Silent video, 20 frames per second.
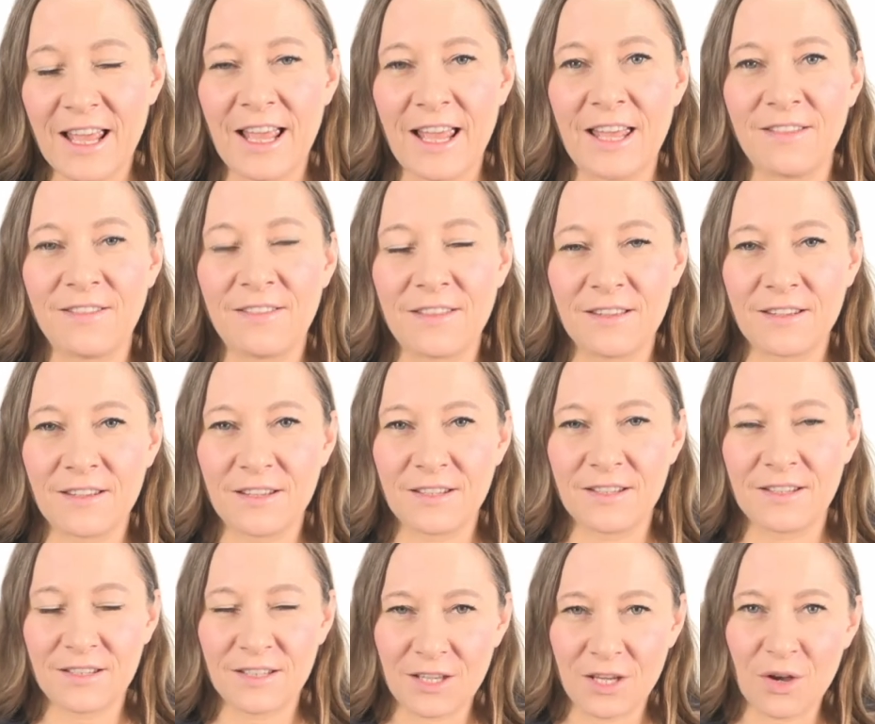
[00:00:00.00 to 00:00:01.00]
at the
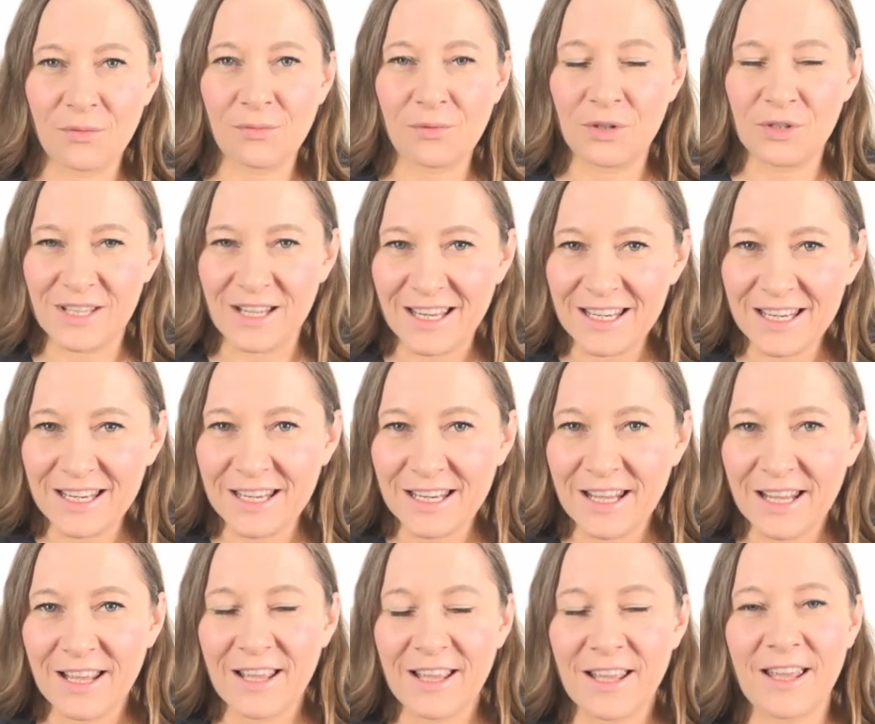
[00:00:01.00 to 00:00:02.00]
city of Lausanne.
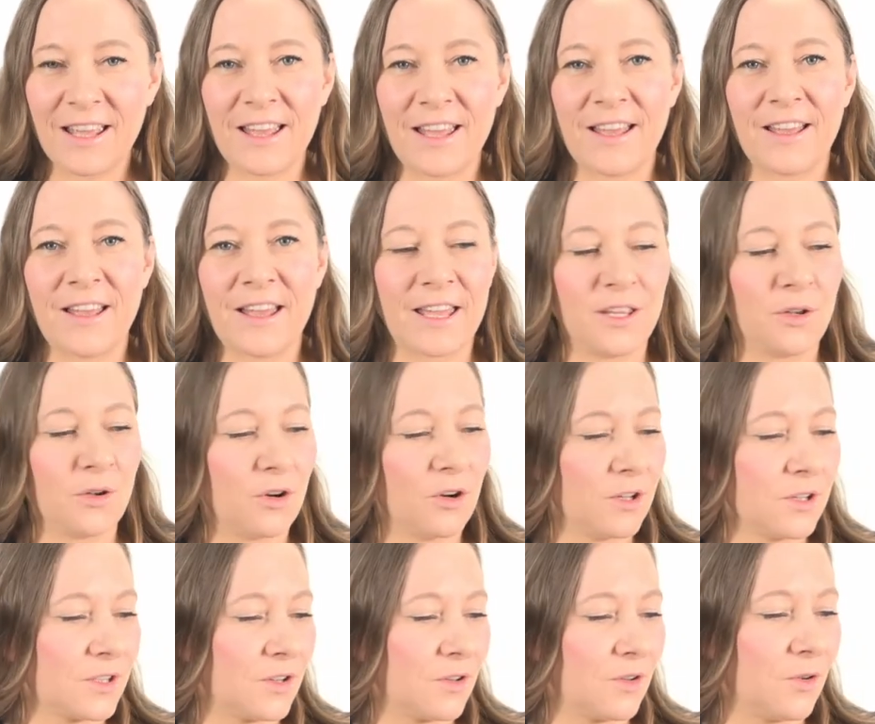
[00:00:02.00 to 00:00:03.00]
Uh, you're
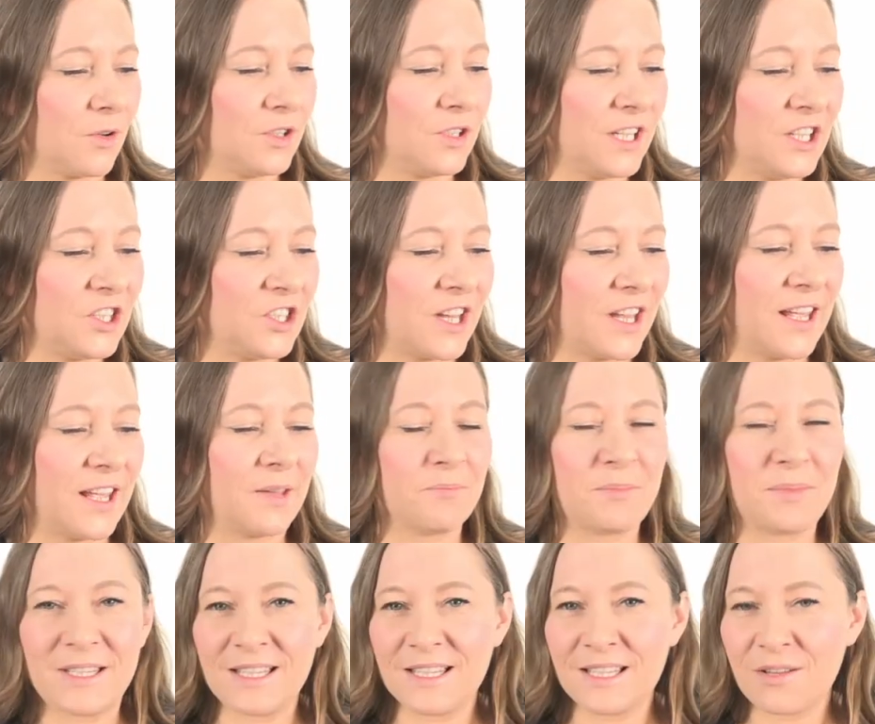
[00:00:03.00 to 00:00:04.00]
also teaching
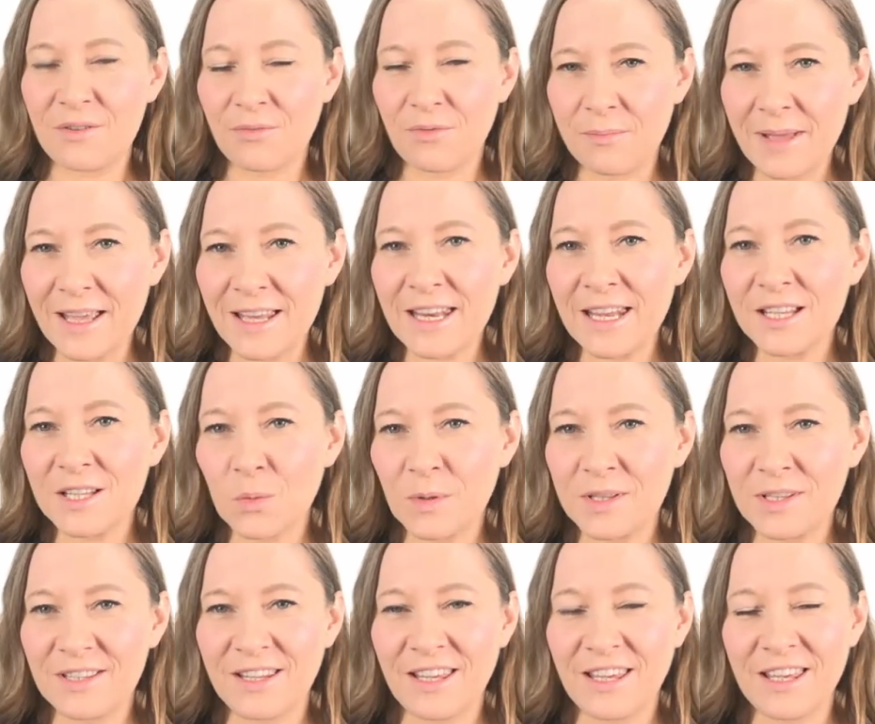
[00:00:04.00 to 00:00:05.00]
business informatics
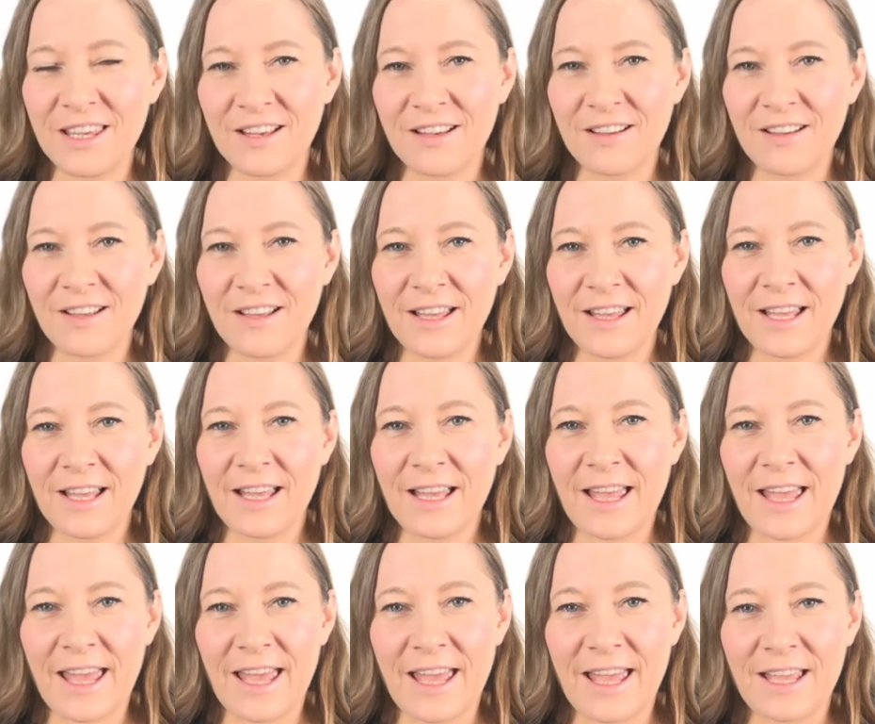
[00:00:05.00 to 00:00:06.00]
once a year,
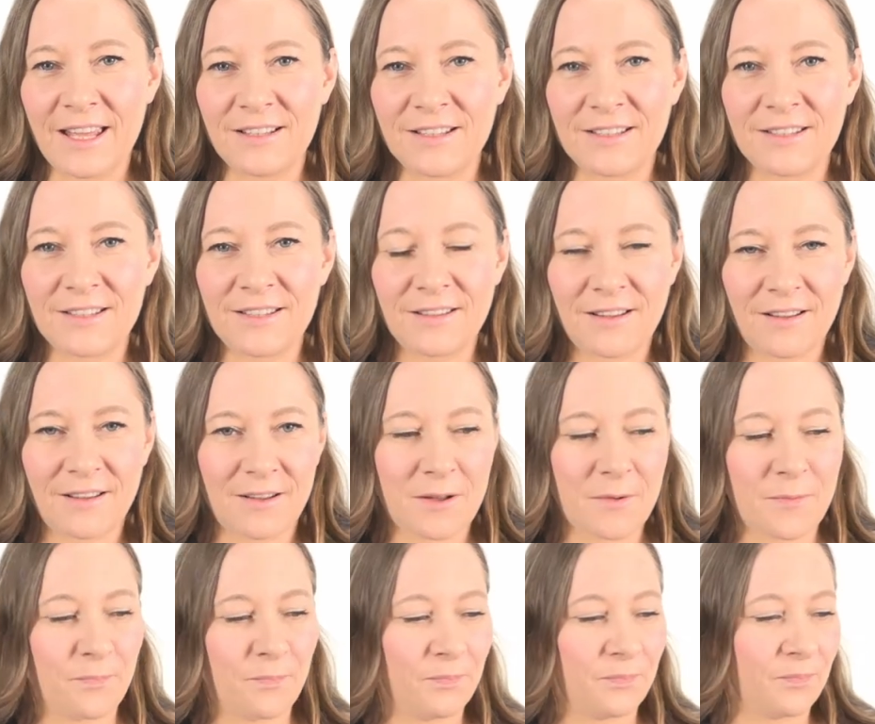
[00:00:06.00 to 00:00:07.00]
and
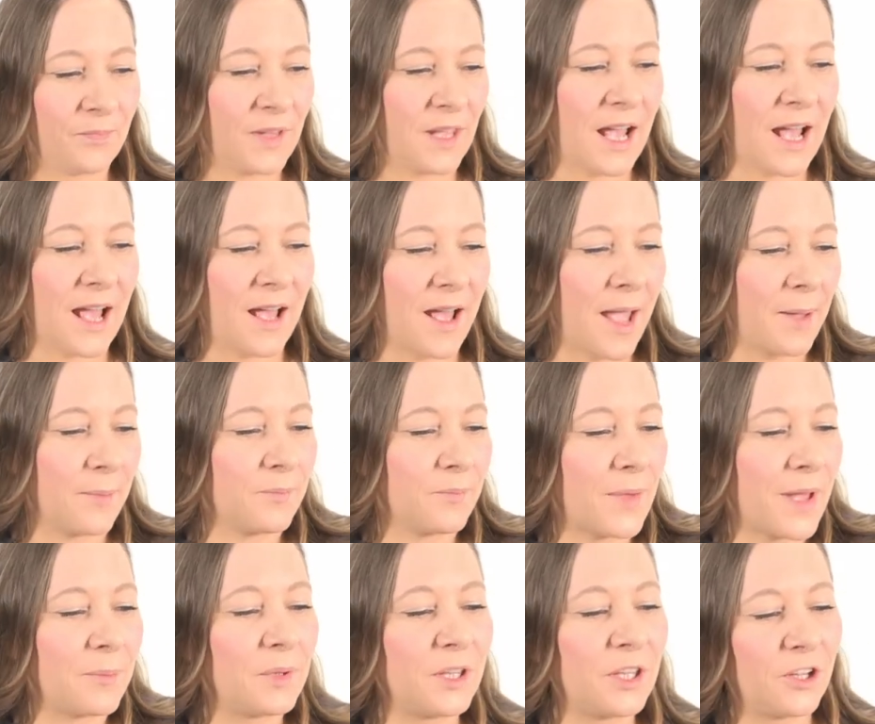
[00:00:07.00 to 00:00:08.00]
um, yeah, I'm
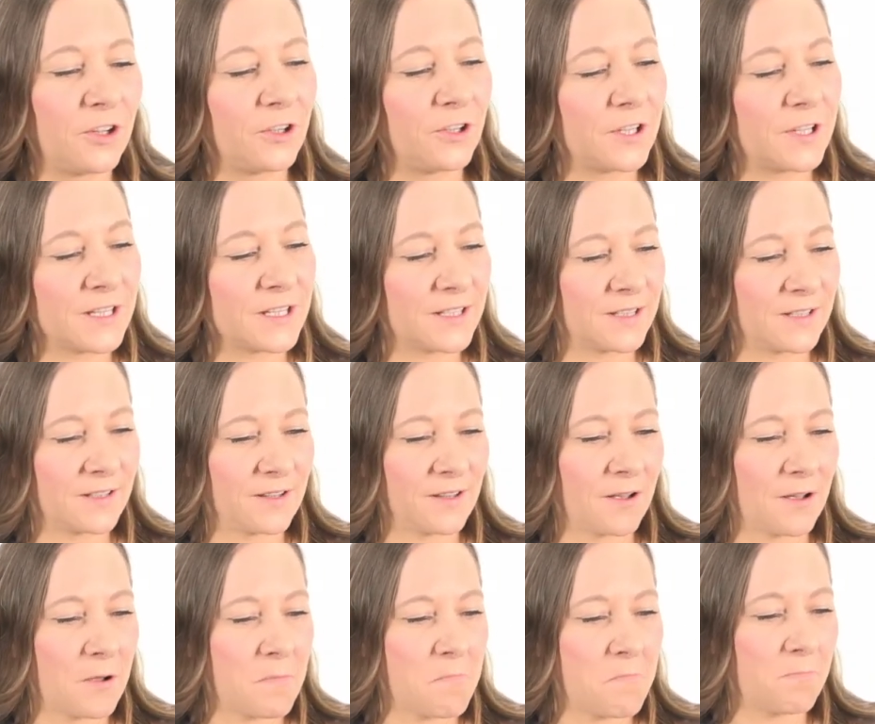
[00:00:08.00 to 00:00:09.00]
I'm curious,
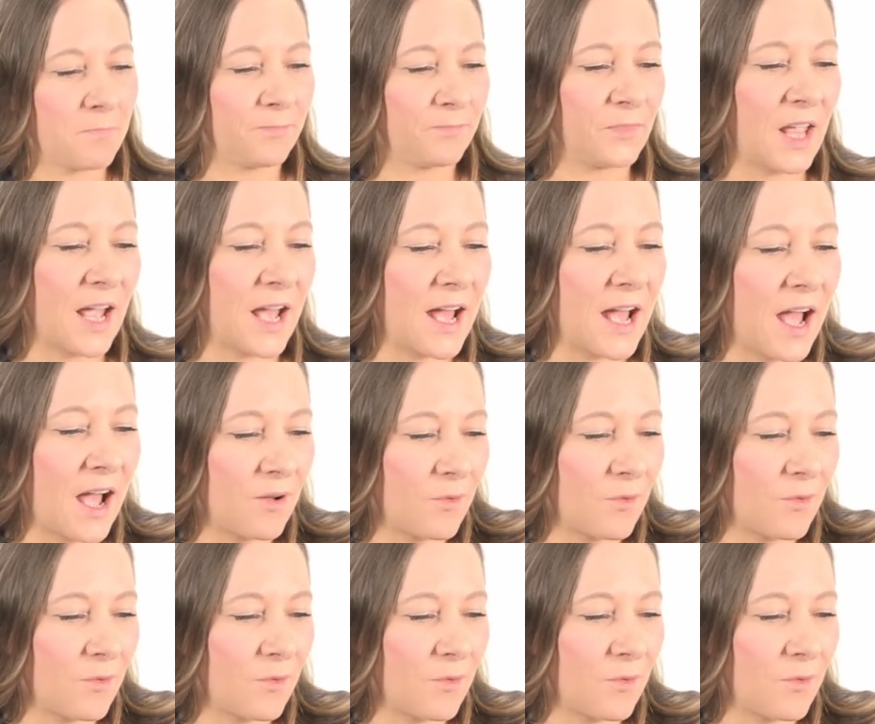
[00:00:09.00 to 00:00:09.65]
um, yeah,